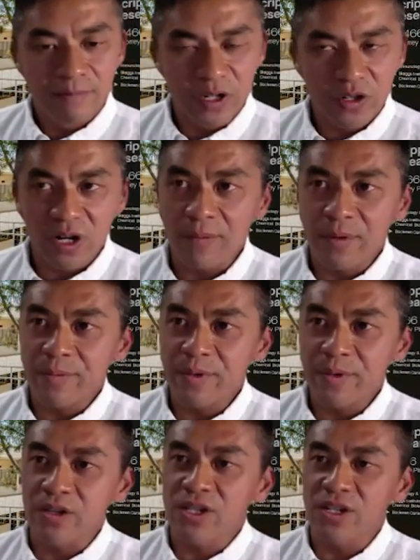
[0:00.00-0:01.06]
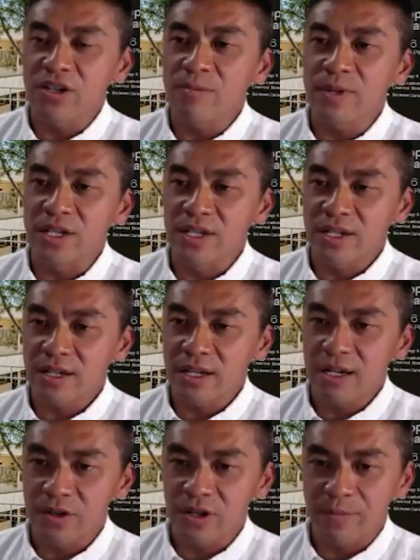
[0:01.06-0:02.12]
prescribed to be used in humans
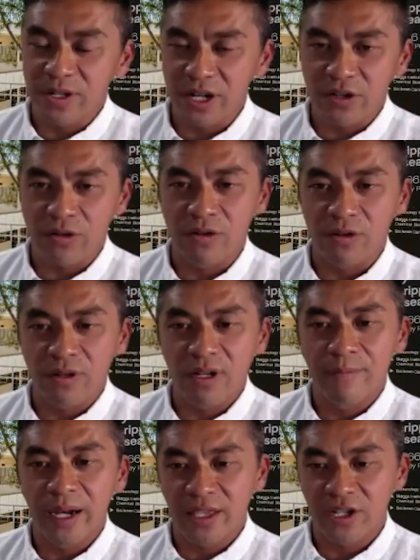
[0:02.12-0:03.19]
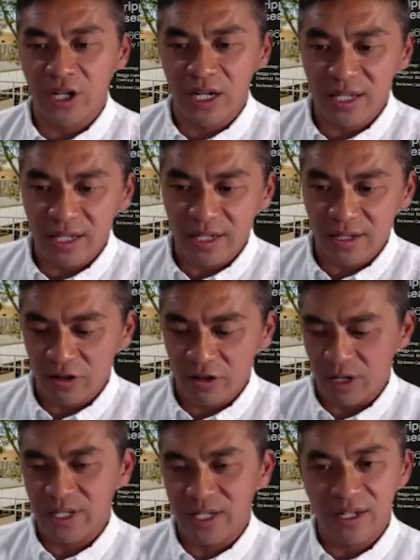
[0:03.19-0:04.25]
um, due to potential pathogenesis and
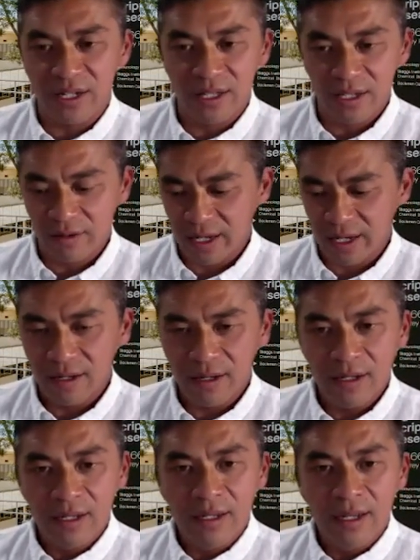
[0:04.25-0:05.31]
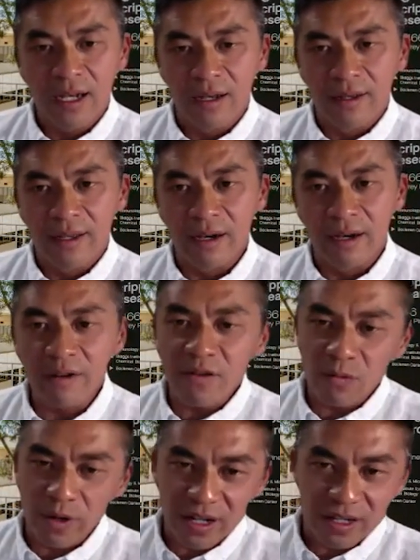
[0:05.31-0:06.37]
drug resistance. Okay. Uh,
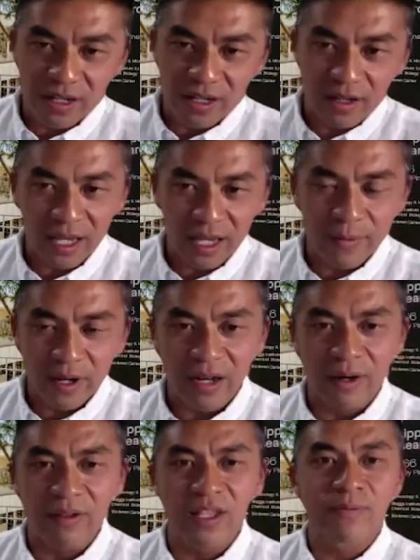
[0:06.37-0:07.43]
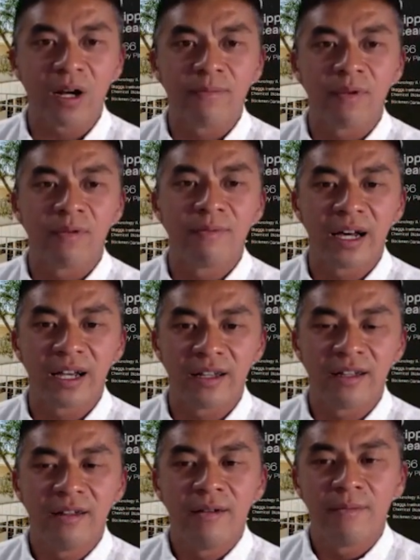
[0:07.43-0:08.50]
however, one can think about getting around this problem by
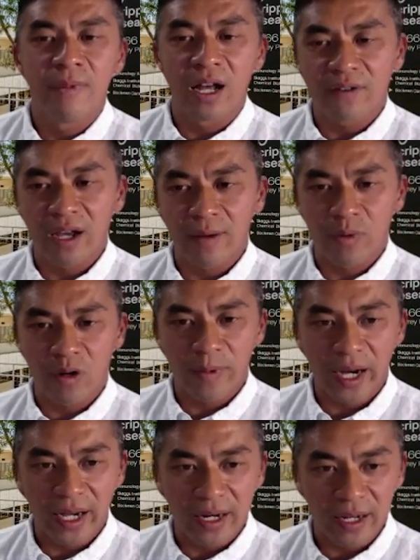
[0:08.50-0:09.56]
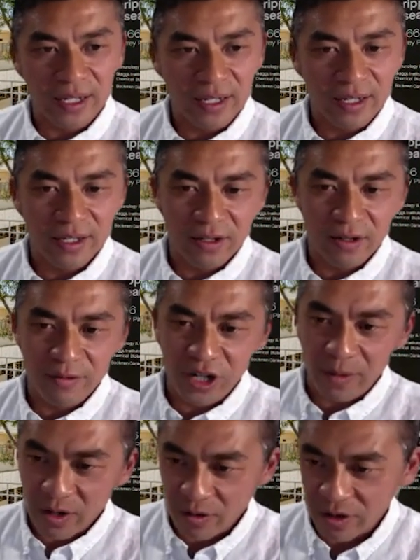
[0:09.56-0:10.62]
modifying probiotics. And so
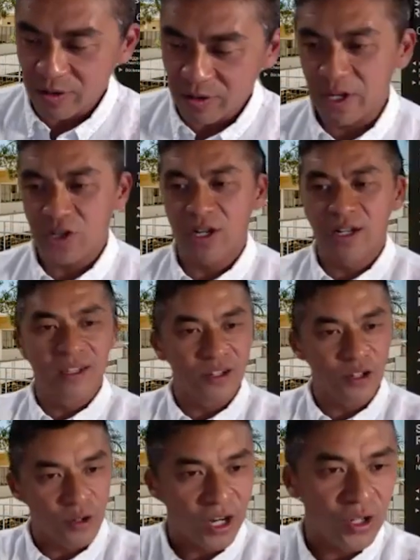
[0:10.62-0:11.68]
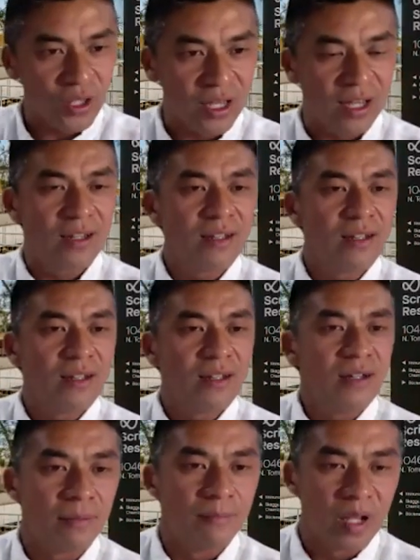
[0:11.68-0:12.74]
Jamie already mentioned in his introduction that
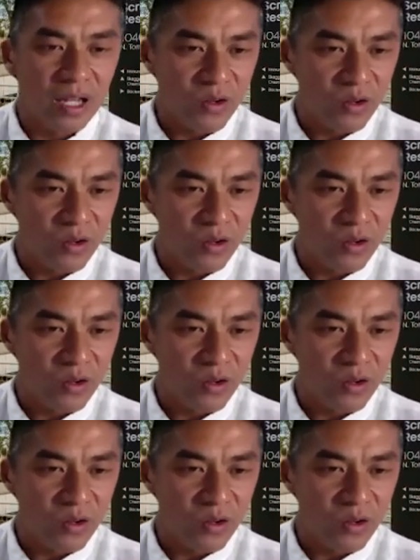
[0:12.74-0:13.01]
uh, many of